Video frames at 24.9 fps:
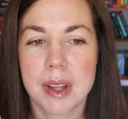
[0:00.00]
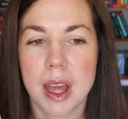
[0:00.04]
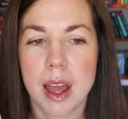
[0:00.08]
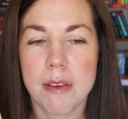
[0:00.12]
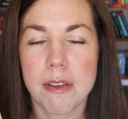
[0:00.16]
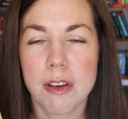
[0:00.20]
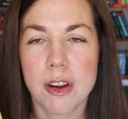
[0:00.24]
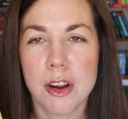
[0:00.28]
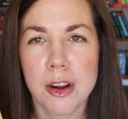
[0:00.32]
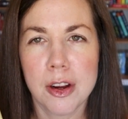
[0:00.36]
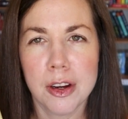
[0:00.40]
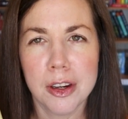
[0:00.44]

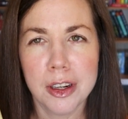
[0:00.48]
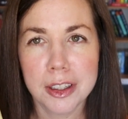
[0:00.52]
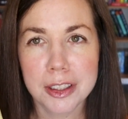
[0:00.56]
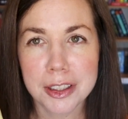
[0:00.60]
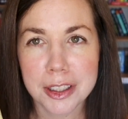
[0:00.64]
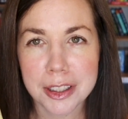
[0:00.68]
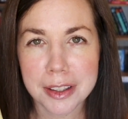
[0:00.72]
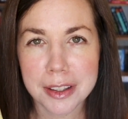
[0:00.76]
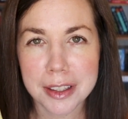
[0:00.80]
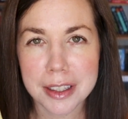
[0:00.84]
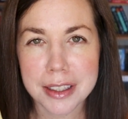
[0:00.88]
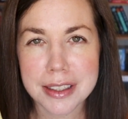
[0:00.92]
I've heard
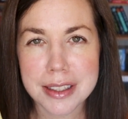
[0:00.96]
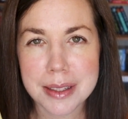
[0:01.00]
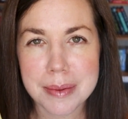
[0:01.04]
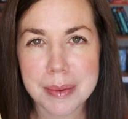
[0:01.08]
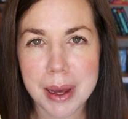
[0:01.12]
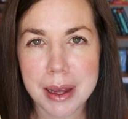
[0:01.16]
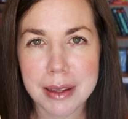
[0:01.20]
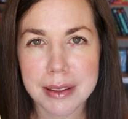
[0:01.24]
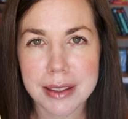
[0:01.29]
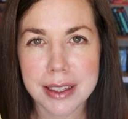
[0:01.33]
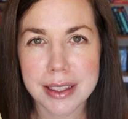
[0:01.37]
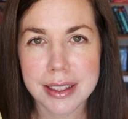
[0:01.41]
good things
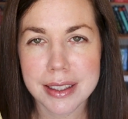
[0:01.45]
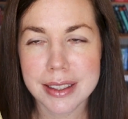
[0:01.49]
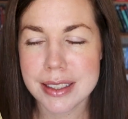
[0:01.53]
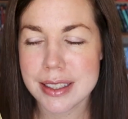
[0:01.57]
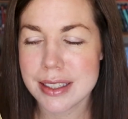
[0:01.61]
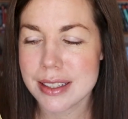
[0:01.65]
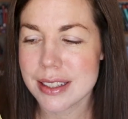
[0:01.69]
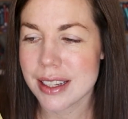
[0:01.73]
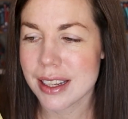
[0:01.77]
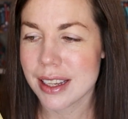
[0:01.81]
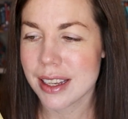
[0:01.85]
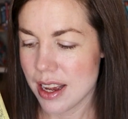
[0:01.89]
about
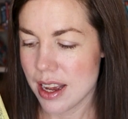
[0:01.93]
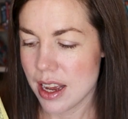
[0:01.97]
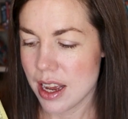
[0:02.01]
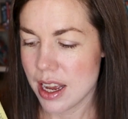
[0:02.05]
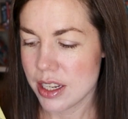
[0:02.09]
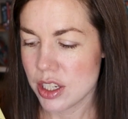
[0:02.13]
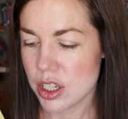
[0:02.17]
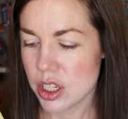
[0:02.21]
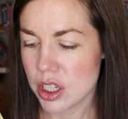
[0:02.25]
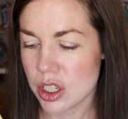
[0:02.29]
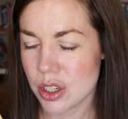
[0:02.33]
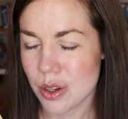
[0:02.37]
this.
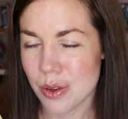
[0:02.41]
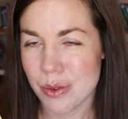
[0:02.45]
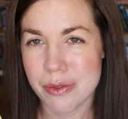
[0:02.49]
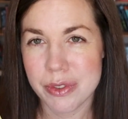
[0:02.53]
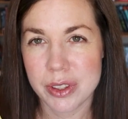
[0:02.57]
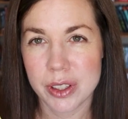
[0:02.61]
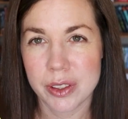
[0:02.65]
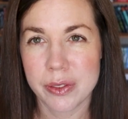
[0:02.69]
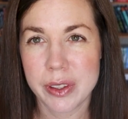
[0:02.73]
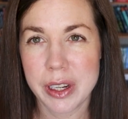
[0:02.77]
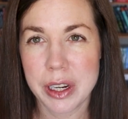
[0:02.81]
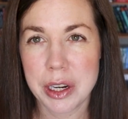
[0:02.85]
I just don't
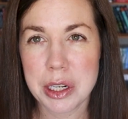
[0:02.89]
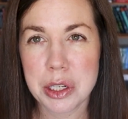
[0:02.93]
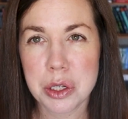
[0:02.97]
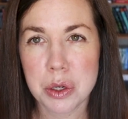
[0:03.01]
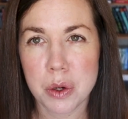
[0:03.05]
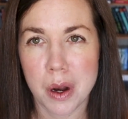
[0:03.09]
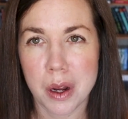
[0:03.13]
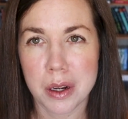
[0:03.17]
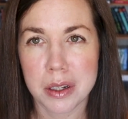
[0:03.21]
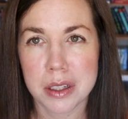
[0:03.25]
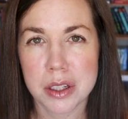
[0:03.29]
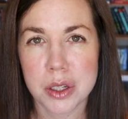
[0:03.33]
feel very
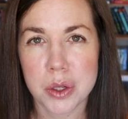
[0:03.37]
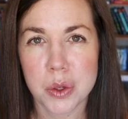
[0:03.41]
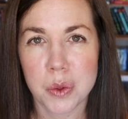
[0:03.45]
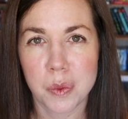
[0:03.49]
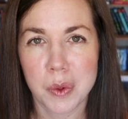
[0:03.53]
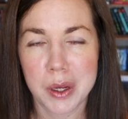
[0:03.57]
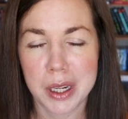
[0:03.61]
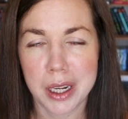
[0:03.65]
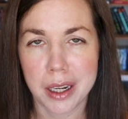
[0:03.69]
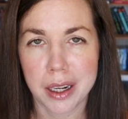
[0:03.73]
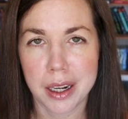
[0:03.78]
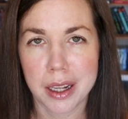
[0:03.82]
drawn to
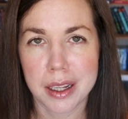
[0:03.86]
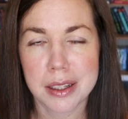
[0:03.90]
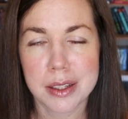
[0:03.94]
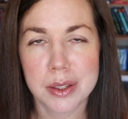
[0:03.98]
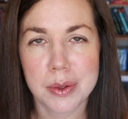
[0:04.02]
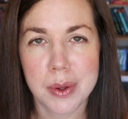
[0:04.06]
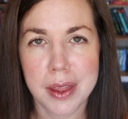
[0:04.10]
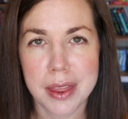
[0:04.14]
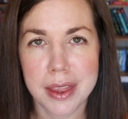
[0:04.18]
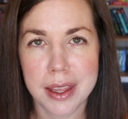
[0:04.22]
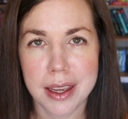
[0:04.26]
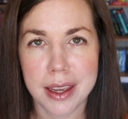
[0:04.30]
reading it,
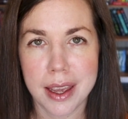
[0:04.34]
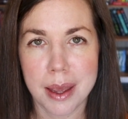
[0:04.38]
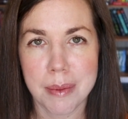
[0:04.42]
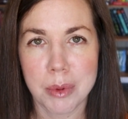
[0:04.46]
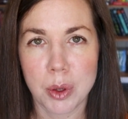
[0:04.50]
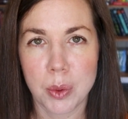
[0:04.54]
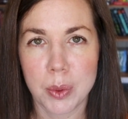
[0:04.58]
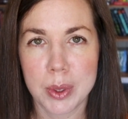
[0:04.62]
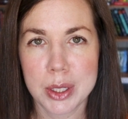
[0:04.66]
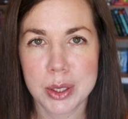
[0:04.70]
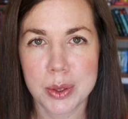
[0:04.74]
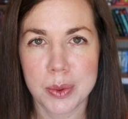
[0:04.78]
so I think I'm
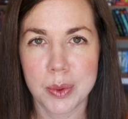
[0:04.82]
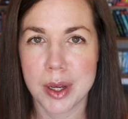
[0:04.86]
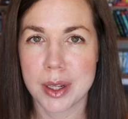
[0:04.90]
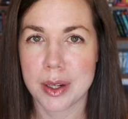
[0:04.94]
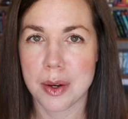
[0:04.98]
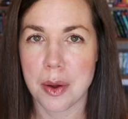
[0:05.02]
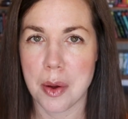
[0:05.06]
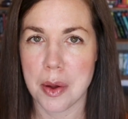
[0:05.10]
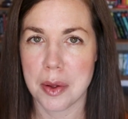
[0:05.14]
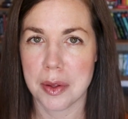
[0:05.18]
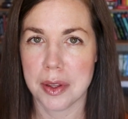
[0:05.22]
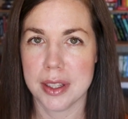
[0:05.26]
going to
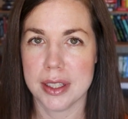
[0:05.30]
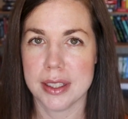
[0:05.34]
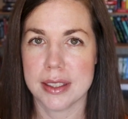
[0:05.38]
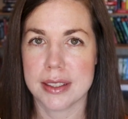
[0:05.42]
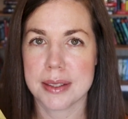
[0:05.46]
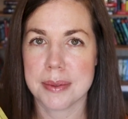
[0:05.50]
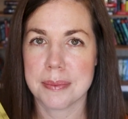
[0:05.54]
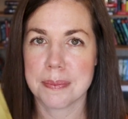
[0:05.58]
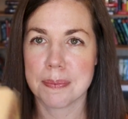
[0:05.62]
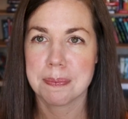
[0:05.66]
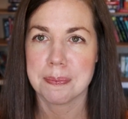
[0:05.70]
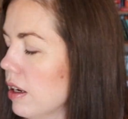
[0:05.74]
unhaul
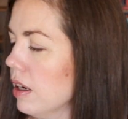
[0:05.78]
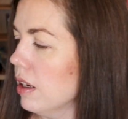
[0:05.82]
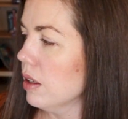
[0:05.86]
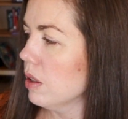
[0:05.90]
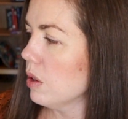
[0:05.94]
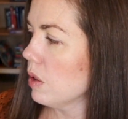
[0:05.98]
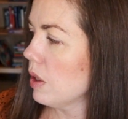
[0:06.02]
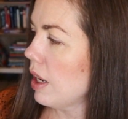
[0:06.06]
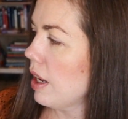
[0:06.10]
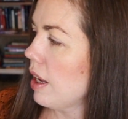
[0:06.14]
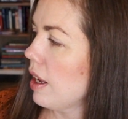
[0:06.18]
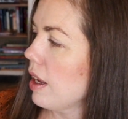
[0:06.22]
it.
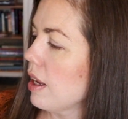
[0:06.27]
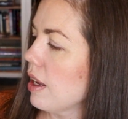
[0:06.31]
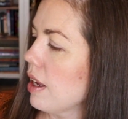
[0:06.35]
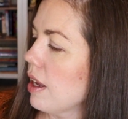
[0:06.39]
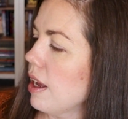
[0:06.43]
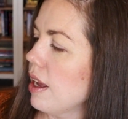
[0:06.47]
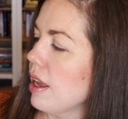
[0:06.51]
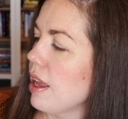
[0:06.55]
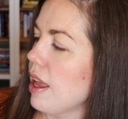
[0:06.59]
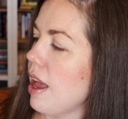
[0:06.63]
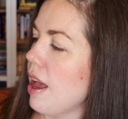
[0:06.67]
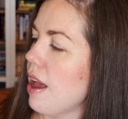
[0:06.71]
Okay,
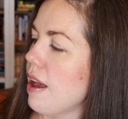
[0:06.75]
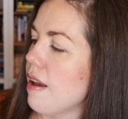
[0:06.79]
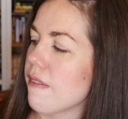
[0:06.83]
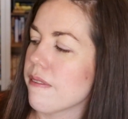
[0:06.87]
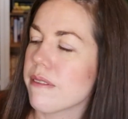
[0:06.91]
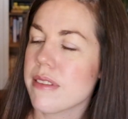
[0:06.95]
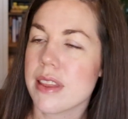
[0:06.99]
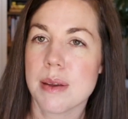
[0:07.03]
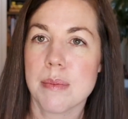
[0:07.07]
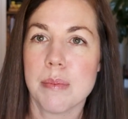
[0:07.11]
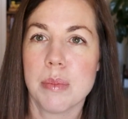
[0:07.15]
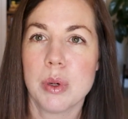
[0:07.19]
I have
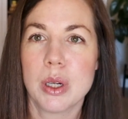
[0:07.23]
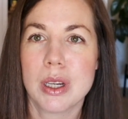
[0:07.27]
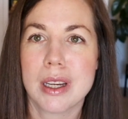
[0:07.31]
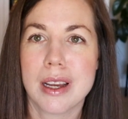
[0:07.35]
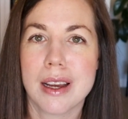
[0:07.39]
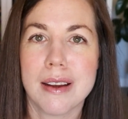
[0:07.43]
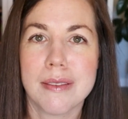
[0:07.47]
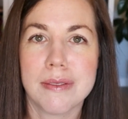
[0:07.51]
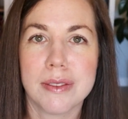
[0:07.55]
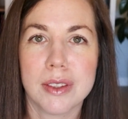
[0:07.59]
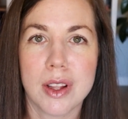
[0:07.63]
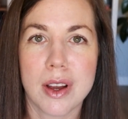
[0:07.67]
The Book
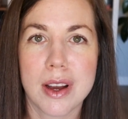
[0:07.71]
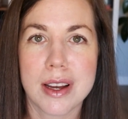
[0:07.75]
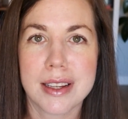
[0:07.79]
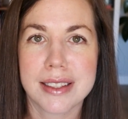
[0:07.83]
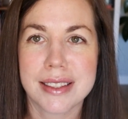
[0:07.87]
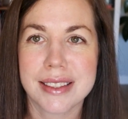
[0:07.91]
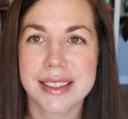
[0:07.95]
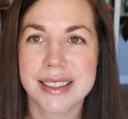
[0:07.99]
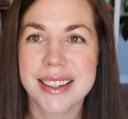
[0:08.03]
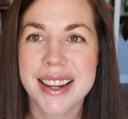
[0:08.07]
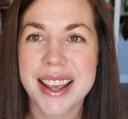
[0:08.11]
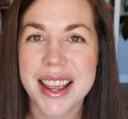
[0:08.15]
of
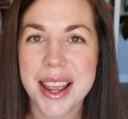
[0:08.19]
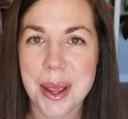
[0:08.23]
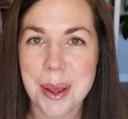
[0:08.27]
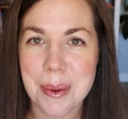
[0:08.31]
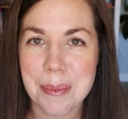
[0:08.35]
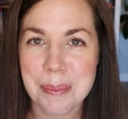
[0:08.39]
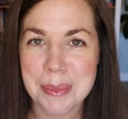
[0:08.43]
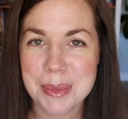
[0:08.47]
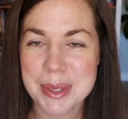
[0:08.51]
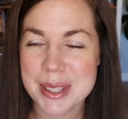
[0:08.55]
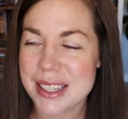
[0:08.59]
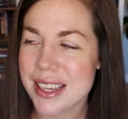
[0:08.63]
Lost
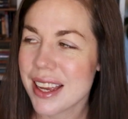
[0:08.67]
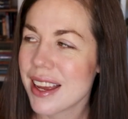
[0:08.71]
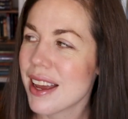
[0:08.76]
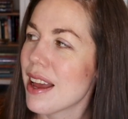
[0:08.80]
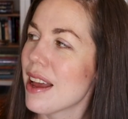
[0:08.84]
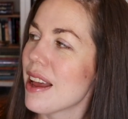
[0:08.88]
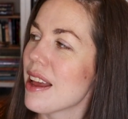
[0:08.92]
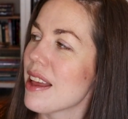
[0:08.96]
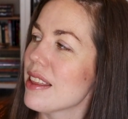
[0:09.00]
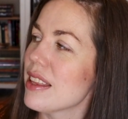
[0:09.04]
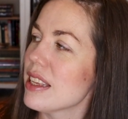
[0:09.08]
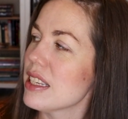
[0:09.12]
Names.
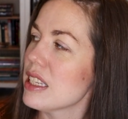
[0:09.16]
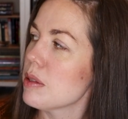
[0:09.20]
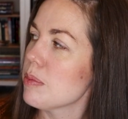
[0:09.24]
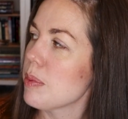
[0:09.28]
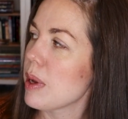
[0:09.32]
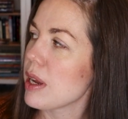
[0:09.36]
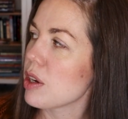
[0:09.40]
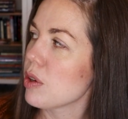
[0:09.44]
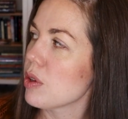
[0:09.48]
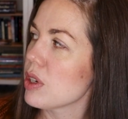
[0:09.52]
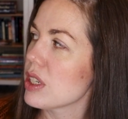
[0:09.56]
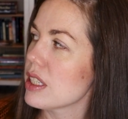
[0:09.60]
This is
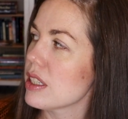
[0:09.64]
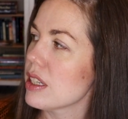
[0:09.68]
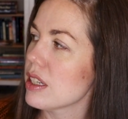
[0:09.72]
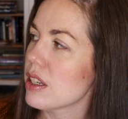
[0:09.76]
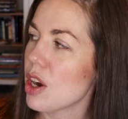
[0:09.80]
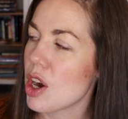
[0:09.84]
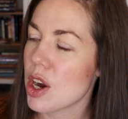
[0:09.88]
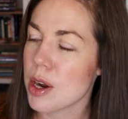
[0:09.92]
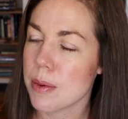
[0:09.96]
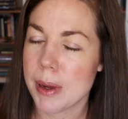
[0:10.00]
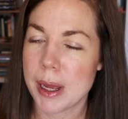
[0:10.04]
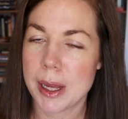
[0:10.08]
by Kristen
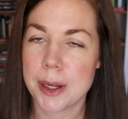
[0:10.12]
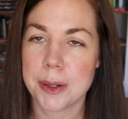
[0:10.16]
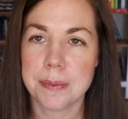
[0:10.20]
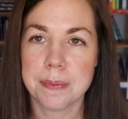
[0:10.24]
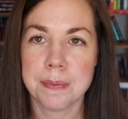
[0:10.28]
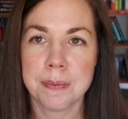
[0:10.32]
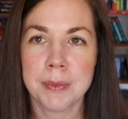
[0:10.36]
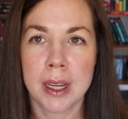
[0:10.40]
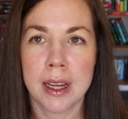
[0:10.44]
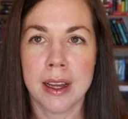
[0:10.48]
Harmel.